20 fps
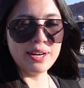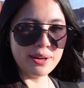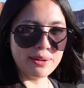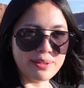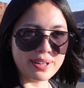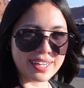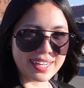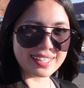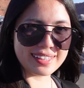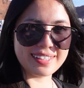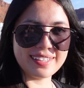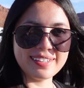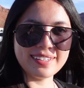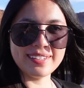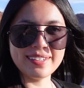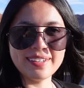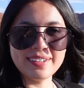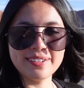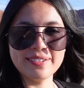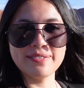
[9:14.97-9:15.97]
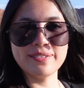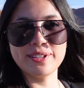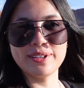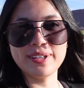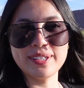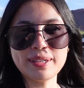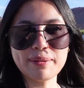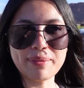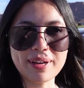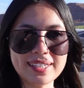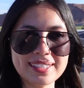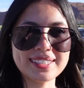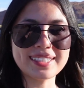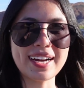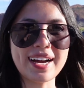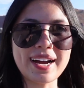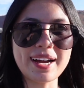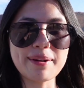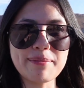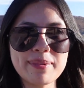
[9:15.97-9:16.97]
we get there during the best
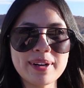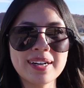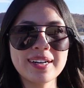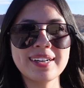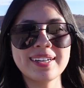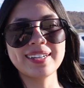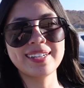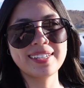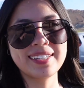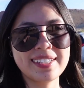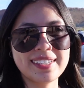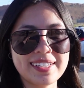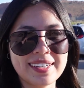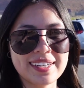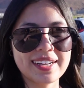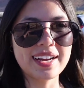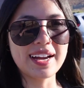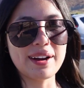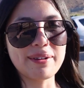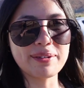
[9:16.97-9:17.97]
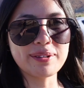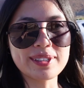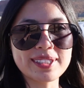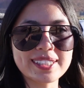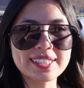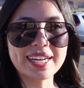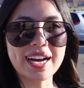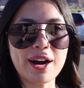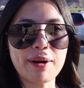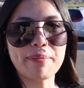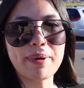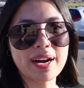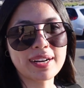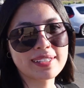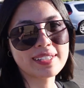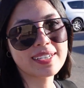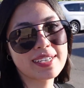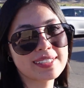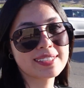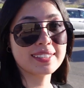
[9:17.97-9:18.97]
time, and we'll see how packed
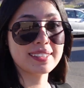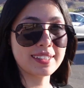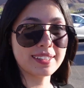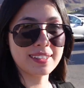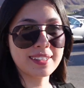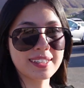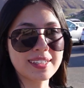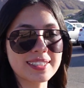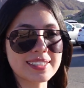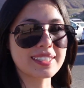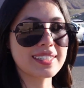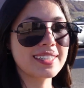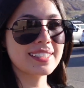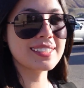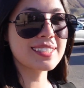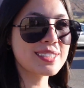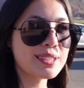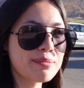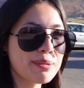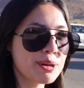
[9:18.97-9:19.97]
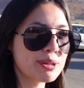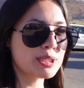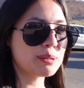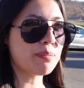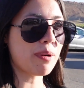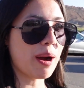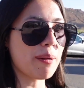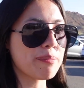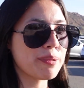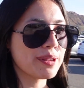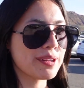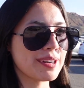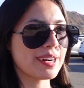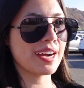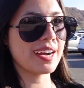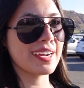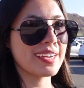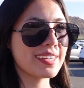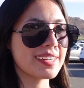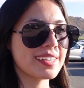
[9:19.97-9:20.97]
it gets there. Because this is the most popular
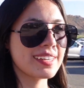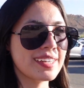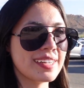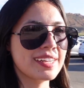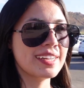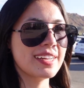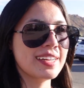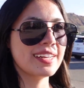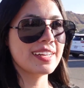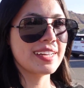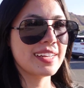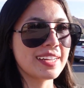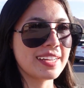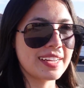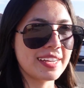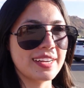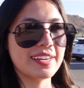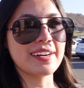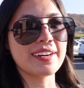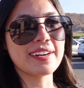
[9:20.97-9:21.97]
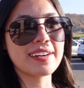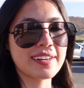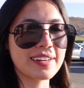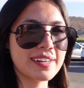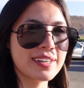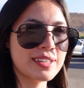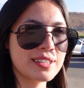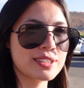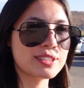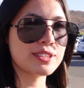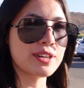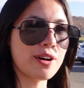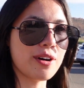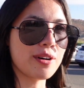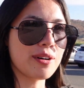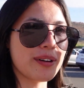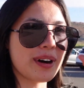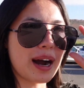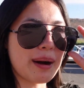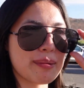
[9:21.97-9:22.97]
hike here,
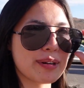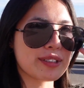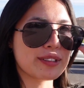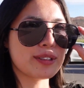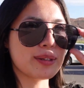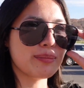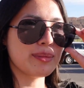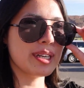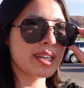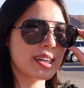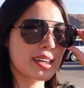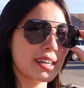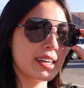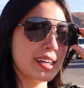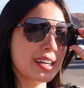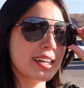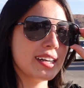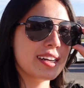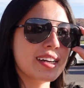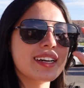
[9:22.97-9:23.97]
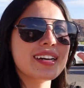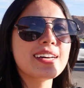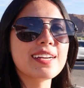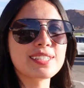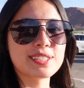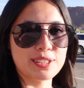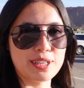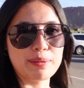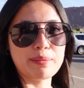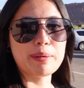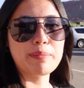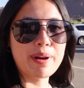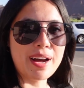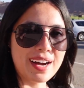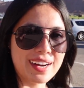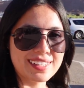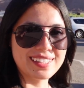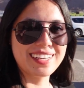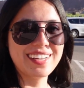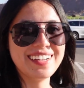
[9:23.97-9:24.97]
so I'm assuming it is going to be
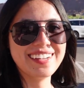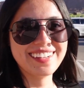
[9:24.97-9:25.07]
packed.